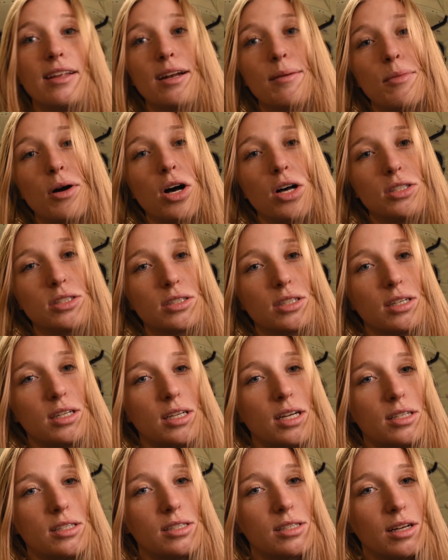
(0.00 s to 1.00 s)
I'm also going
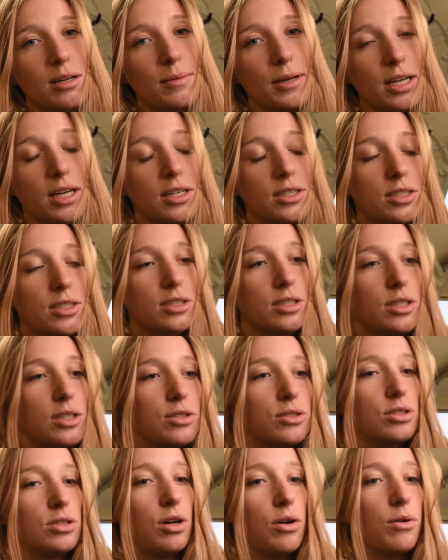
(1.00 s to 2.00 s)
to install my
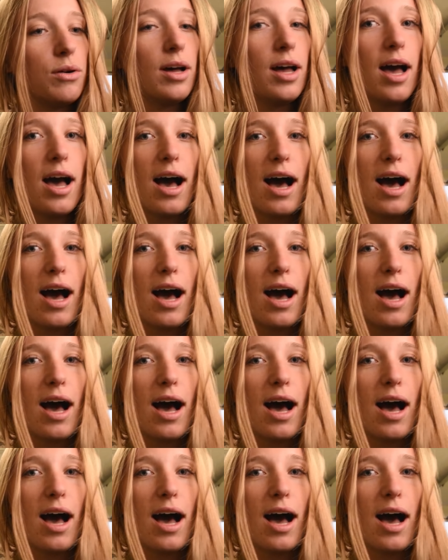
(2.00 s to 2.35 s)
underglow so